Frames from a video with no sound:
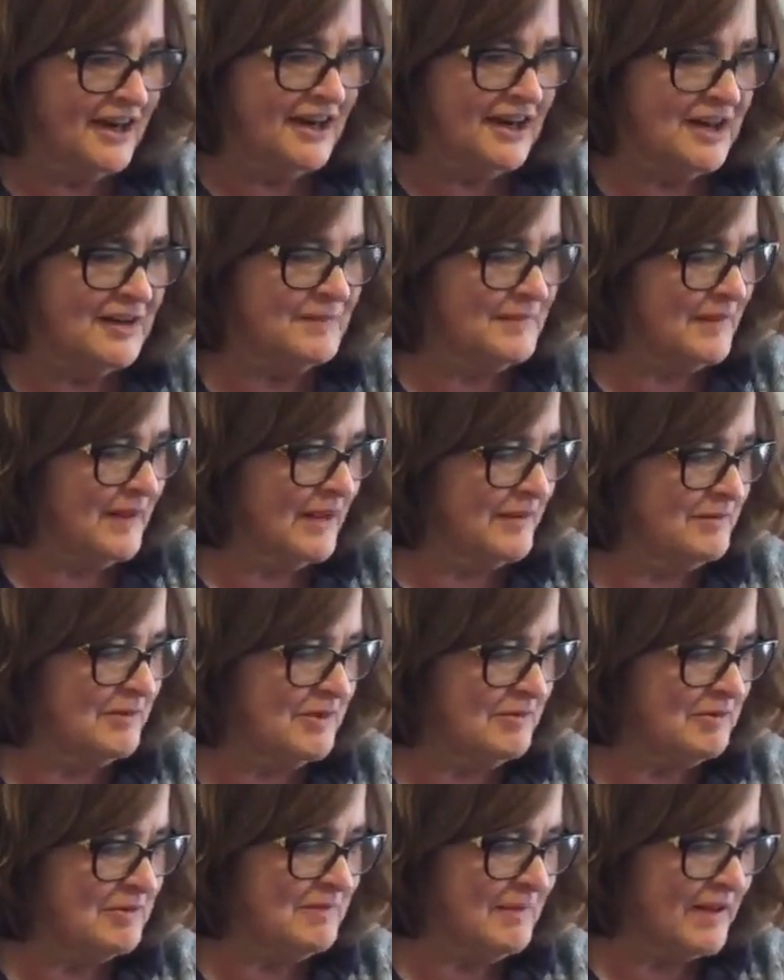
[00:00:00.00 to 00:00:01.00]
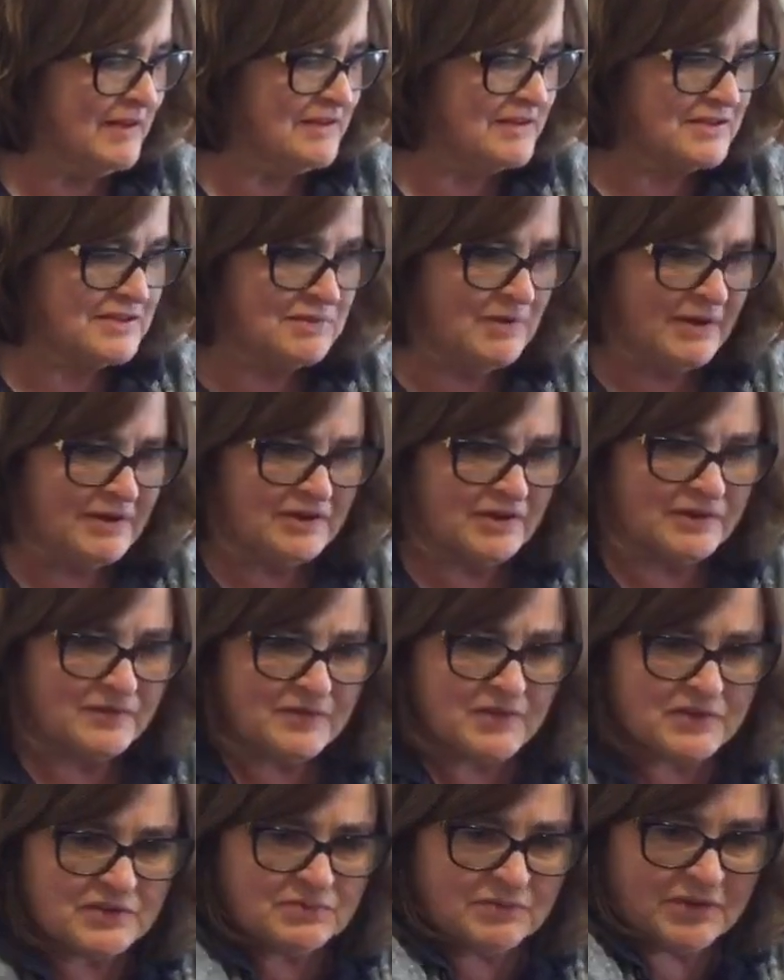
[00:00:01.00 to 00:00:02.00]
And we would make the sweater.
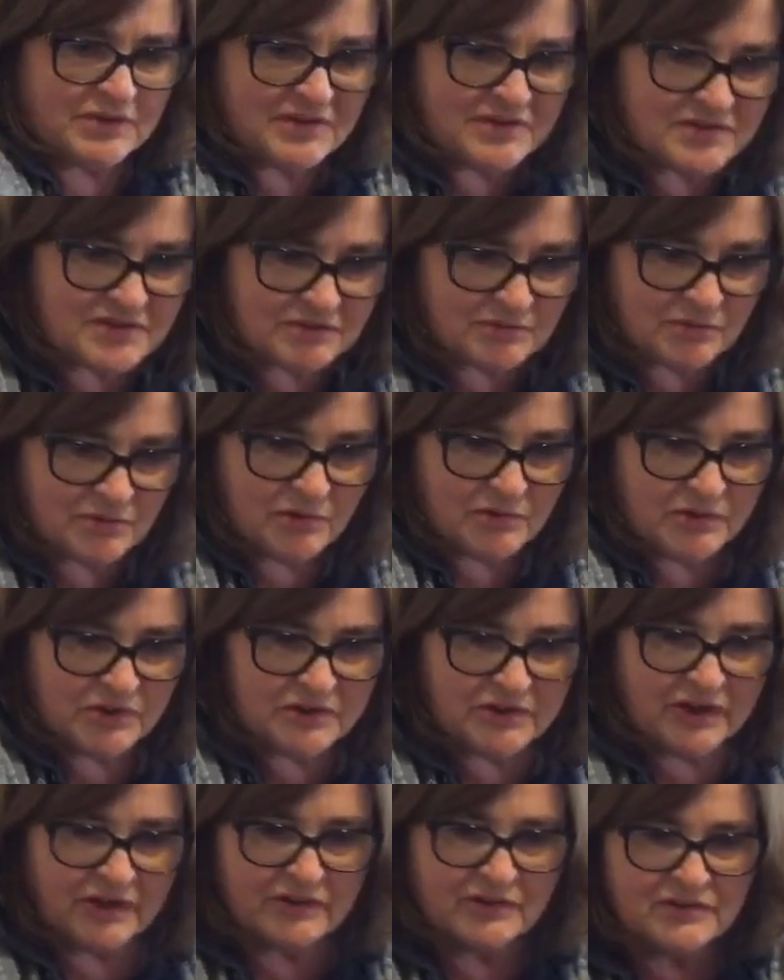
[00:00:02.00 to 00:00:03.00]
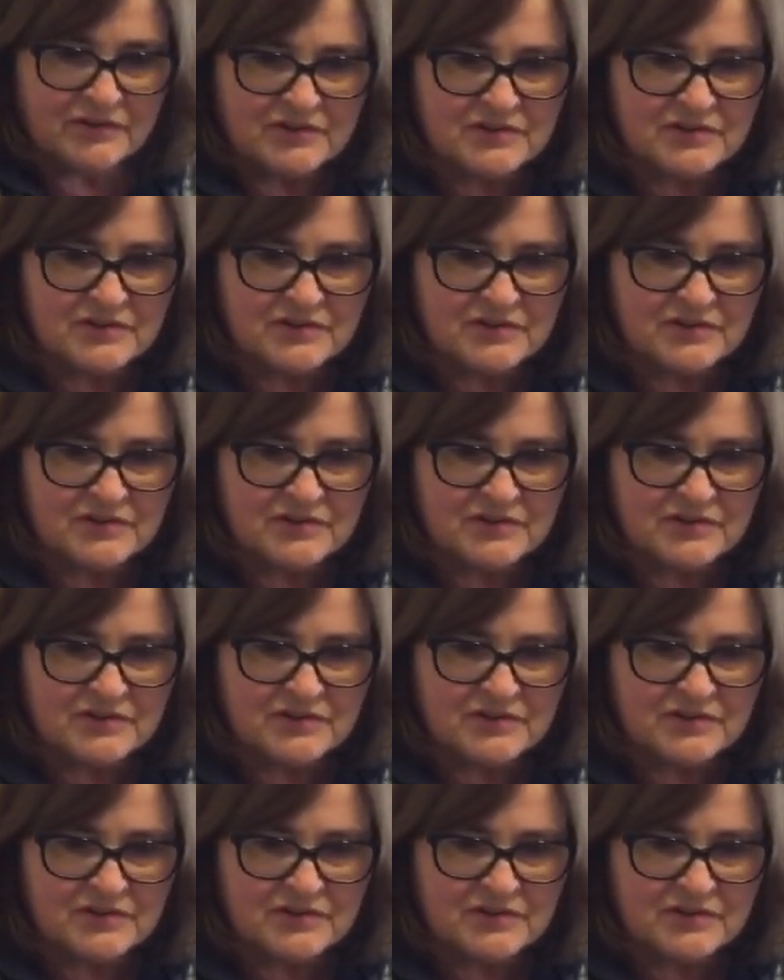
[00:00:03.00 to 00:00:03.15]
This one isn't Rowan yarn.